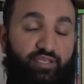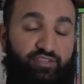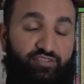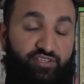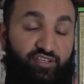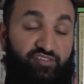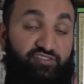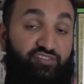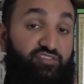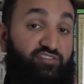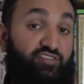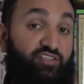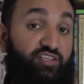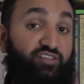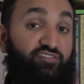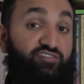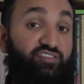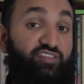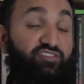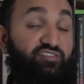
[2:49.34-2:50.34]
it just doesn't
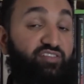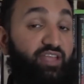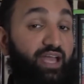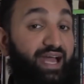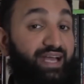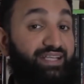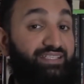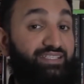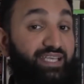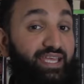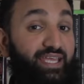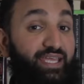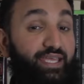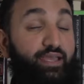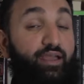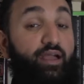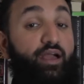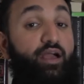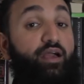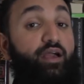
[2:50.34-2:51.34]
exist at
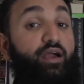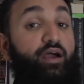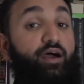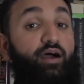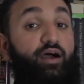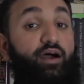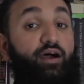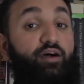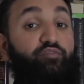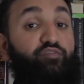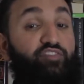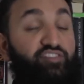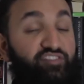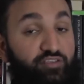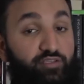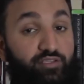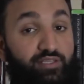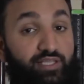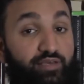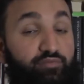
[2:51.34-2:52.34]
a
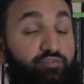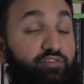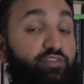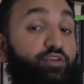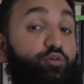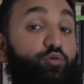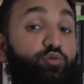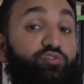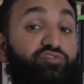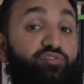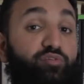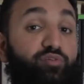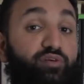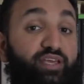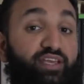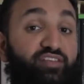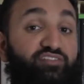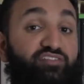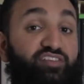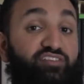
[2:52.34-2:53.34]
physical level, it also
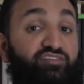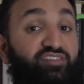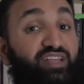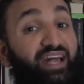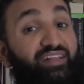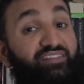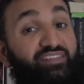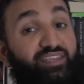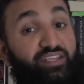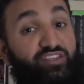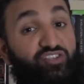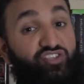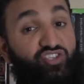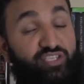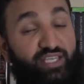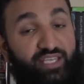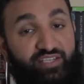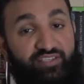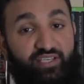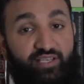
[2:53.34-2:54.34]
exists at a
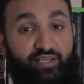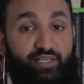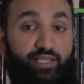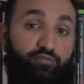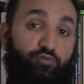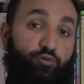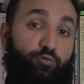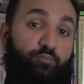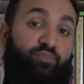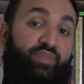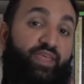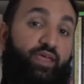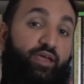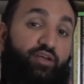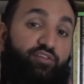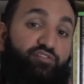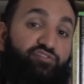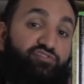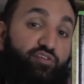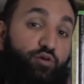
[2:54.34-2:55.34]
genetic level.
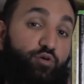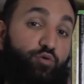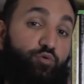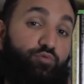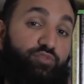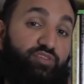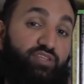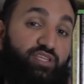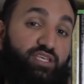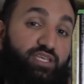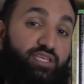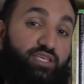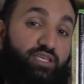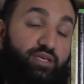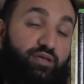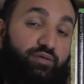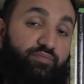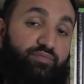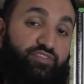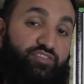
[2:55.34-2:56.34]
So
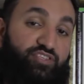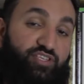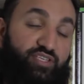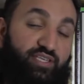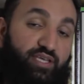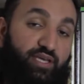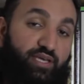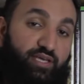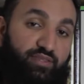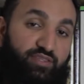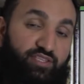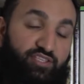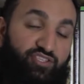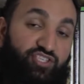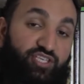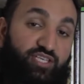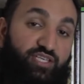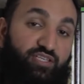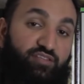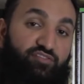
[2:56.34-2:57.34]
the
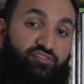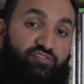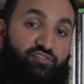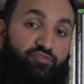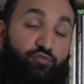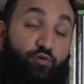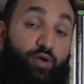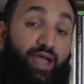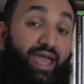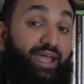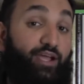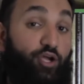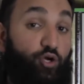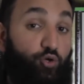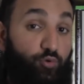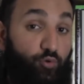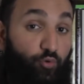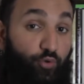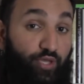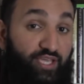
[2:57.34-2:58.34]
genes for
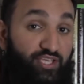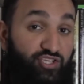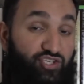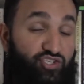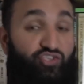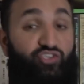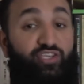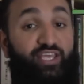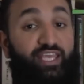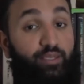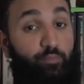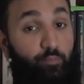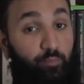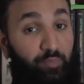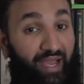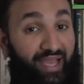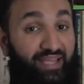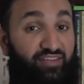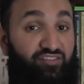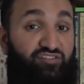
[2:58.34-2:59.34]
echolocation in
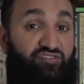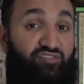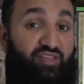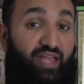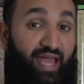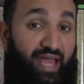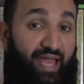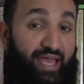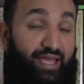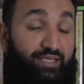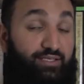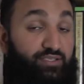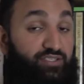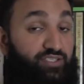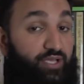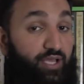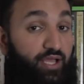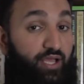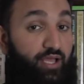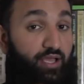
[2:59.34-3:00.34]
bats
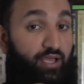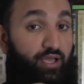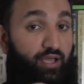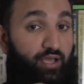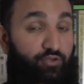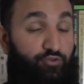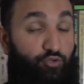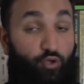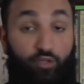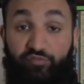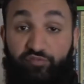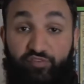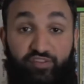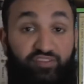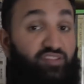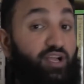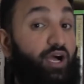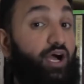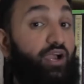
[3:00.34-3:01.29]
and dolphins